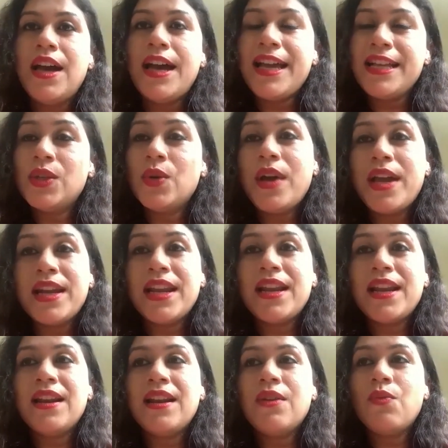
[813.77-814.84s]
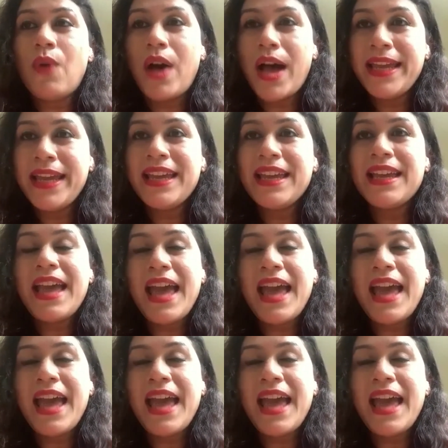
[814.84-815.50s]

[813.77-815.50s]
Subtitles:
S-O-N-N-Y,